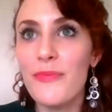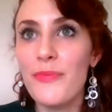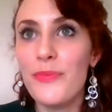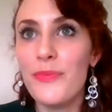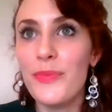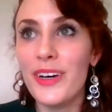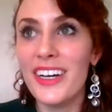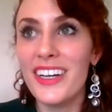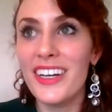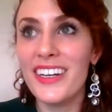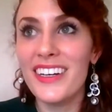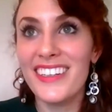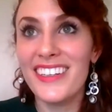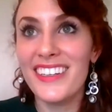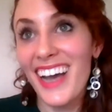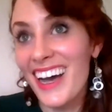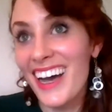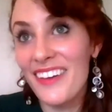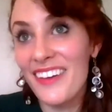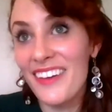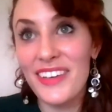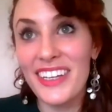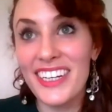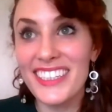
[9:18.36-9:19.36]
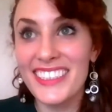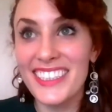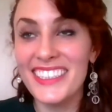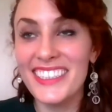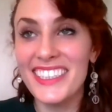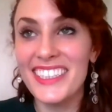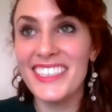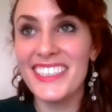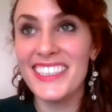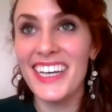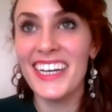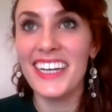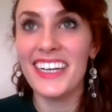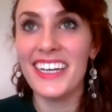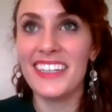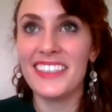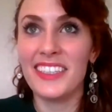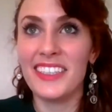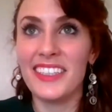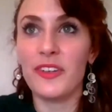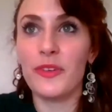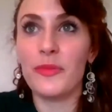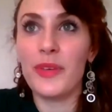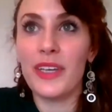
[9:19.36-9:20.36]
But yeah, it's exciting because
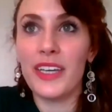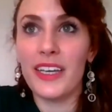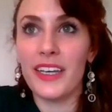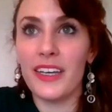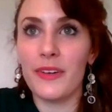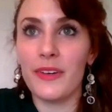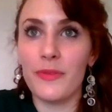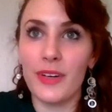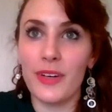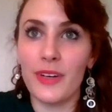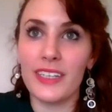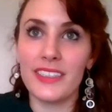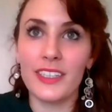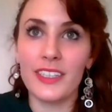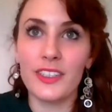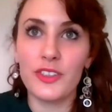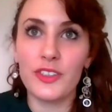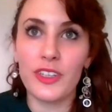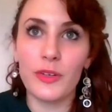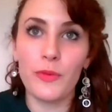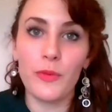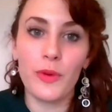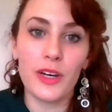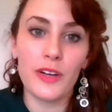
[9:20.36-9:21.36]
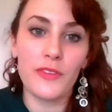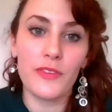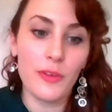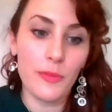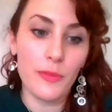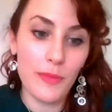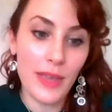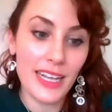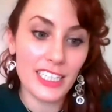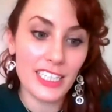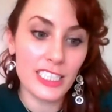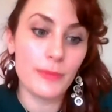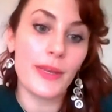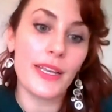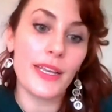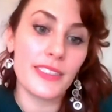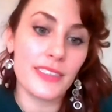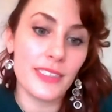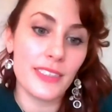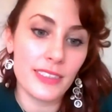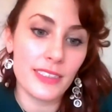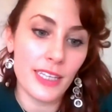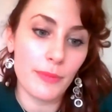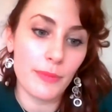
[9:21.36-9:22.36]
it'll be essentially one of the main
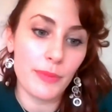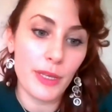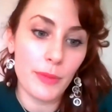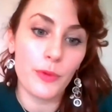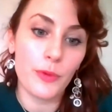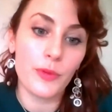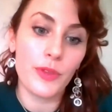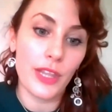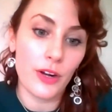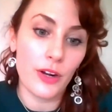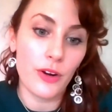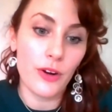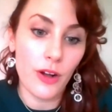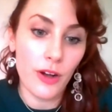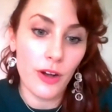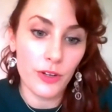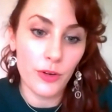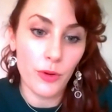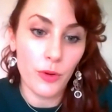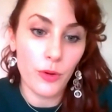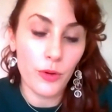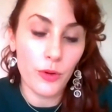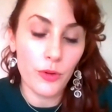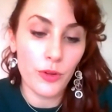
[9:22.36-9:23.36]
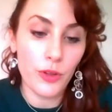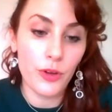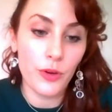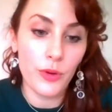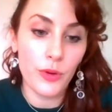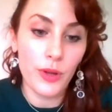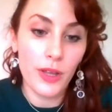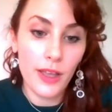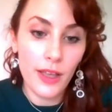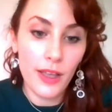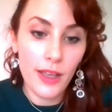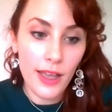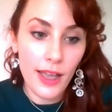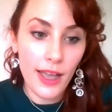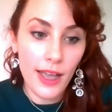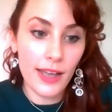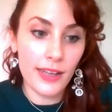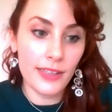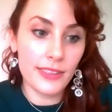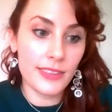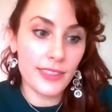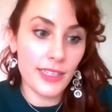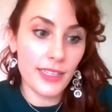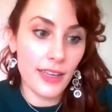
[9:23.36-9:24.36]
spaces that people that are on Holo
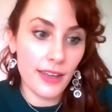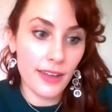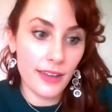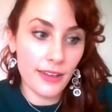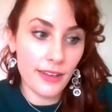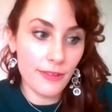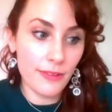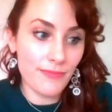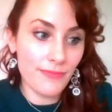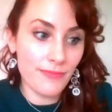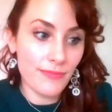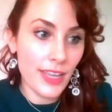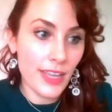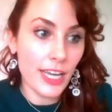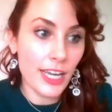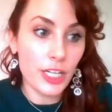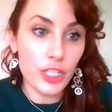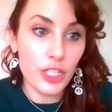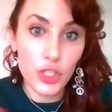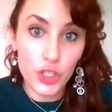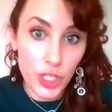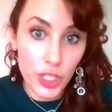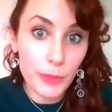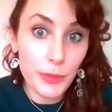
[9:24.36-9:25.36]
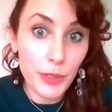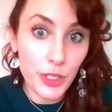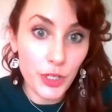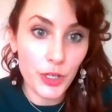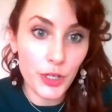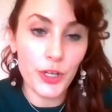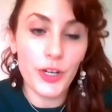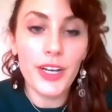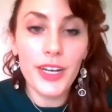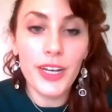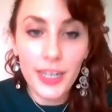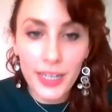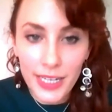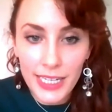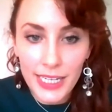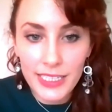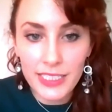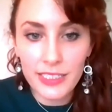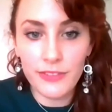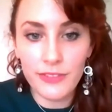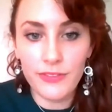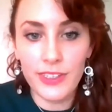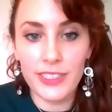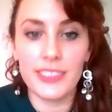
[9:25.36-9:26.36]
as a contributor need
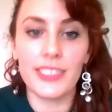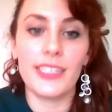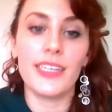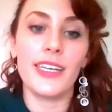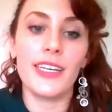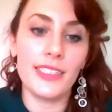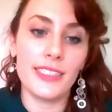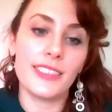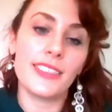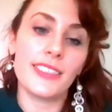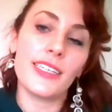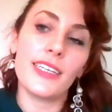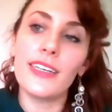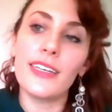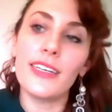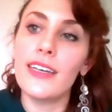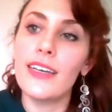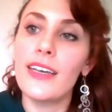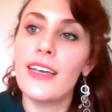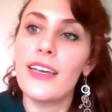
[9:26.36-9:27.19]
to visit and see.